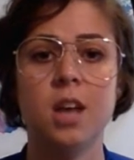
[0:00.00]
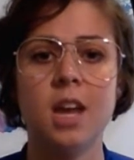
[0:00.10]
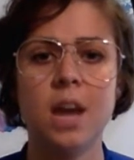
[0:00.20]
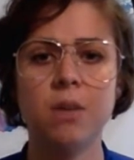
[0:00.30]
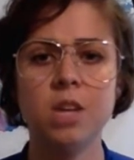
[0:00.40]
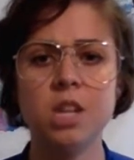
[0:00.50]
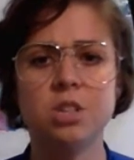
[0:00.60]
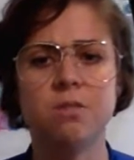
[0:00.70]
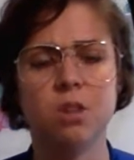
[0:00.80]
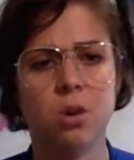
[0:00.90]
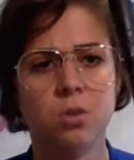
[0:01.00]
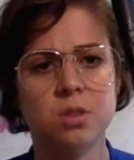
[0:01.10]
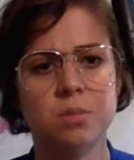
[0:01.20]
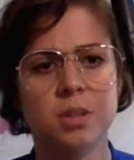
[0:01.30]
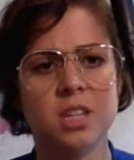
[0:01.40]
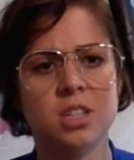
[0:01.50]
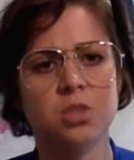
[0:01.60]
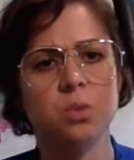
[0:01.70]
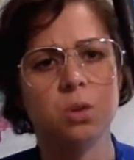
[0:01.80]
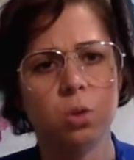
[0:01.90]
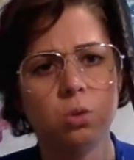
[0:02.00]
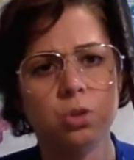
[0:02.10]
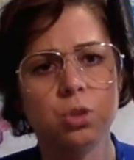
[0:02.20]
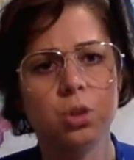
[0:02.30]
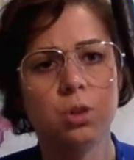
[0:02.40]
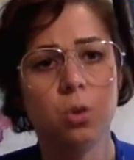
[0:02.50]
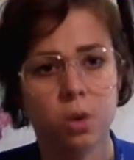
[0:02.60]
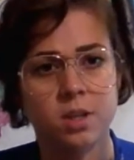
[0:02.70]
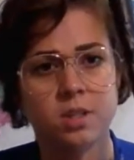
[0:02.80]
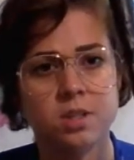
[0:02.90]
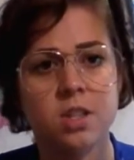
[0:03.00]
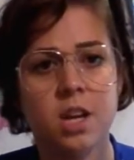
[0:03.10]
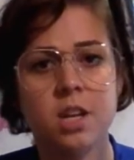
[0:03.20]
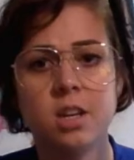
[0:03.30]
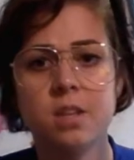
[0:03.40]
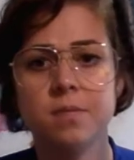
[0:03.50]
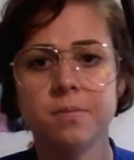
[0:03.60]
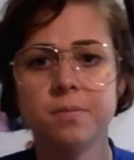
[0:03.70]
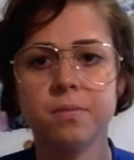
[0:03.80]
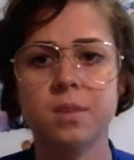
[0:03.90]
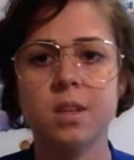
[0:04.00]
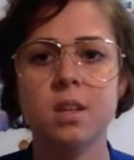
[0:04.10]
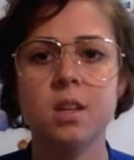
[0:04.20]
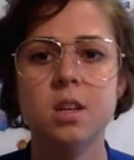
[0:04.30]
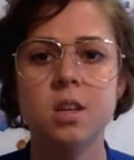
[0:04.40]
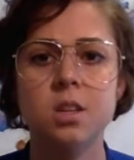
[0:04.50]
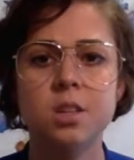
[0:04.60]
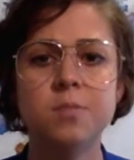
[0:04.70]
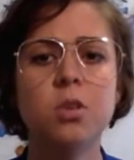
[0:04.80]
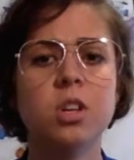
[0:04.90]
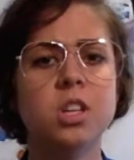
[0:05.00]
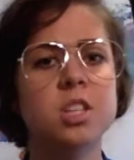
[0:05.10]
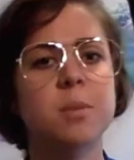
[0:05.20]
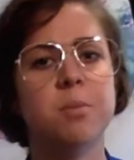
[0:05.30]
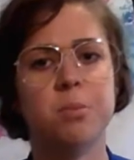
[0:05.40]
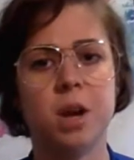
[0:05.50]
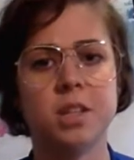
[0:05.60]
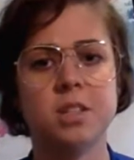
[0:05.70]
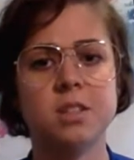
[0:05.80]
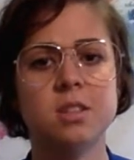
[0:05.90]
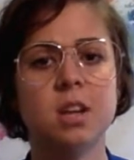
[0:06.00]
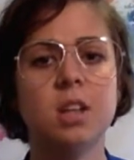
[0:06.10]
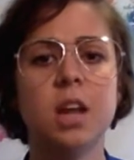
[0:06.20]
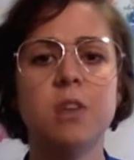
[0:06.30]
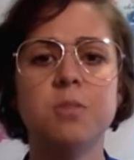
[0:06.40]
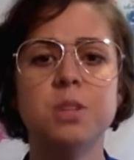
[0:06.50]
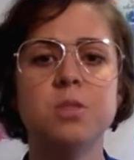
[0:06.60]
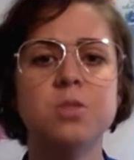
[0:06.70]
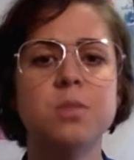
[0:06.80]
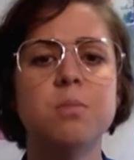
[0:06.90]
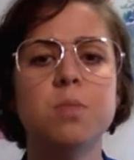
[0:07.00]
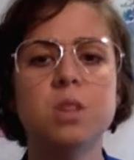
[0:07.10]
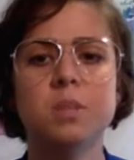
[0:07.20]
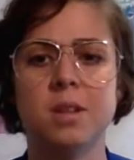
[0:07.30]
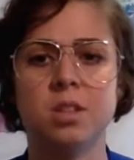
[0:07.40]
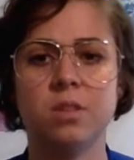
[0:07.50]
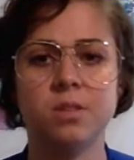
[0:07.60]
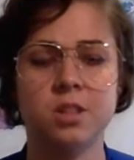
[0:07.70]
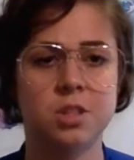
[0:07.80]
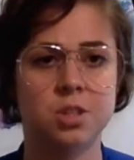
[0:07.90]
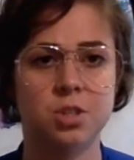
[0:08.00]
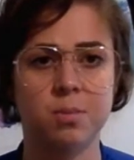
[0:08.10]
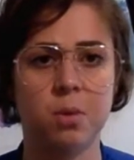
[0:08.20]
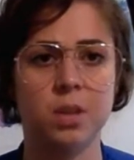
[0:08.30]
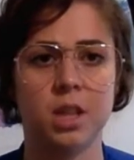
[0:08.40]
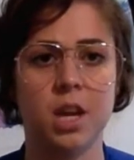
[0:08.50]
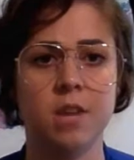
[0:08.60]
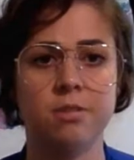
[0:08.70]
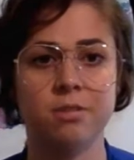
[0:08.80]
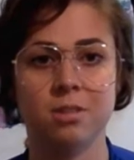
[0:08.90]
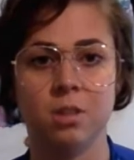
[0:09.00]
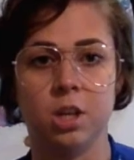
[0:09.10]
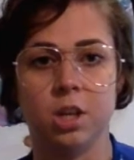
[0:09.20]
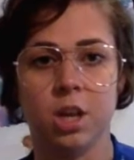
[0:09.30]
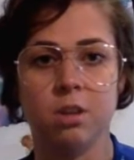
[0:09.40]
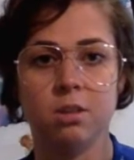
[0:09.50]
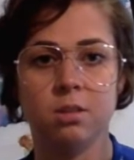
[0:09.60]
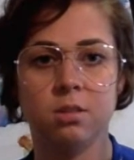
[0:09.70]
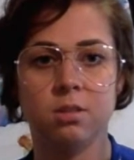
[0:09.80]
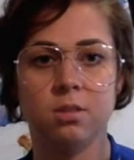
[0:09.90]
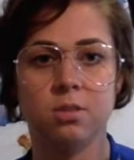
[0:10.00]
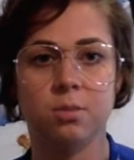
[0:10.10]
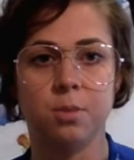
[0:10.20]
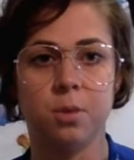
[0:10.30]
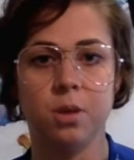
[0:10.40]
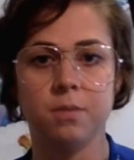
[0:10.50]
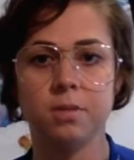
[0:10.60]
and how each of those plays into a culture or a society. This more in-depth practice allowed me to submerge myself into the Samoan life, again, Samoa,